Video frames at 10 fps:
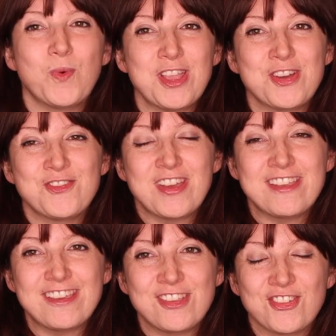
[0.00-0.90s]
When you're
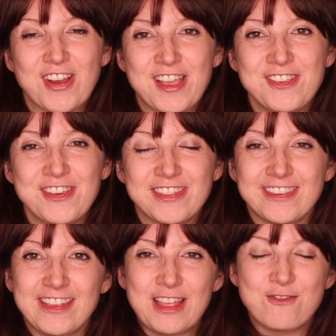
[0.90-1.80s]
reading, try and do the
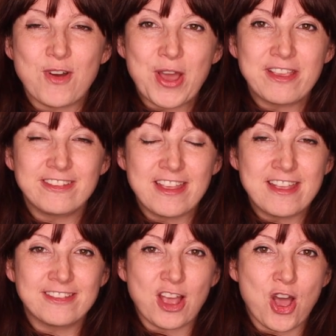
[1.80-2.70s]
silly
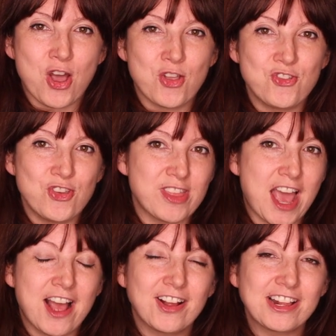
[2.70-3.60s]
voices or do
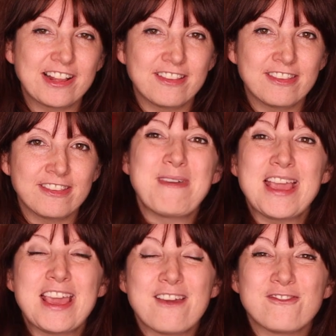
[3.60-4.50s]
the actions.
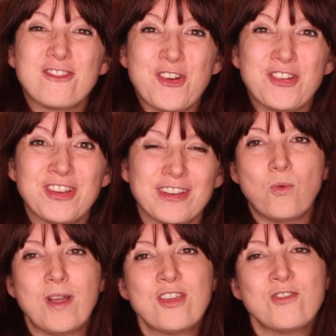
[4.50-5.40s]
Make it fun.
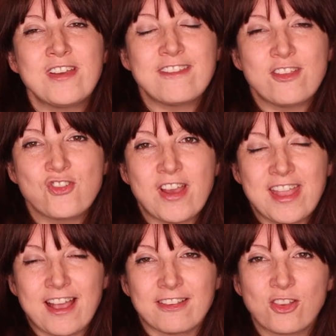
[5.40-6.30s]
When you're reading, try
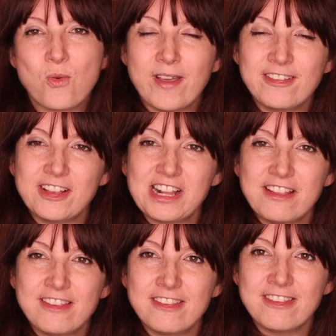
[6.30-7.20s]
and ask
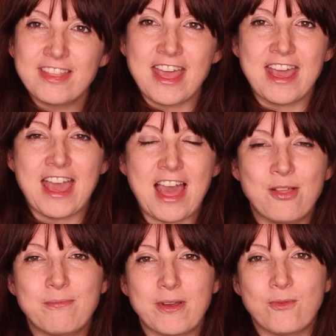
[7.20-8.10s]
questions. They
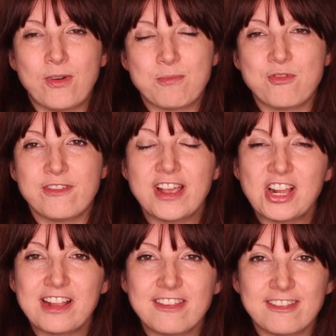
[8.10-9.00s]
help with
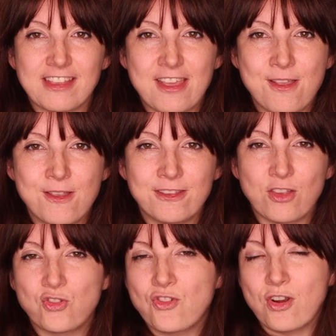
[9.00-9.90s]
prediction skills.
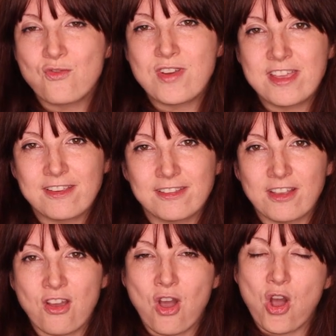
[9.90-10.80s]
Strong readers
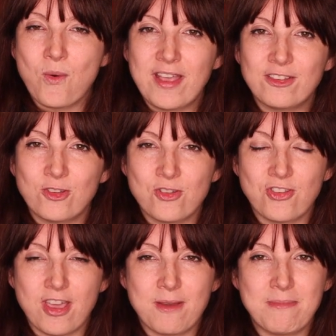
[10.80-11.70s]
are always good
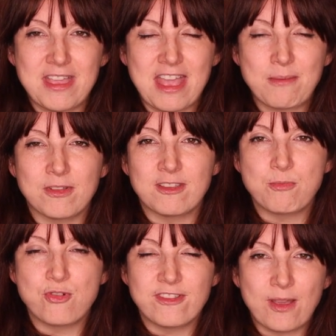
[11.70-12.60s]
at being able to
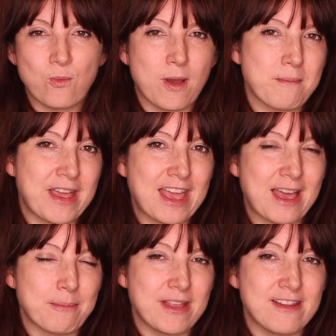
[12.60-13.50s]
predict what might
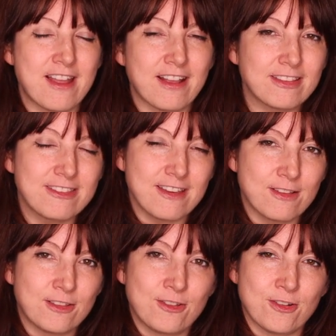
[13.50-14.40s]
happen next
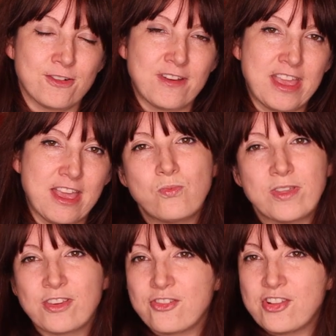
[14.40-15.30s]
in a story.
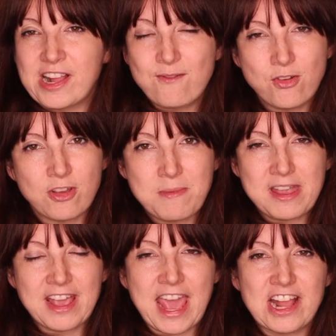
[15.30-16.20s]
With general
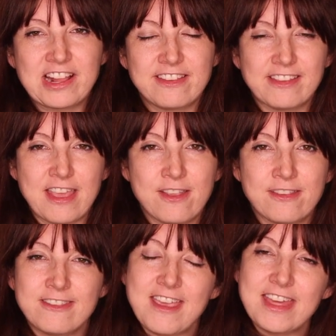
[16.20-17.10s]
communication
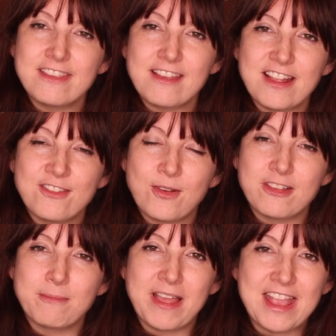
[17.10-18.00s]
skills, take the time to
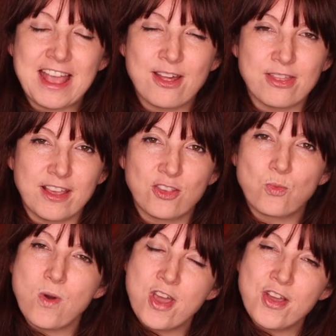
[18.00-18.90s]
explain how
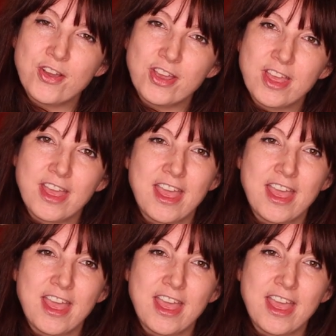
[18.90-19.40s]
things work.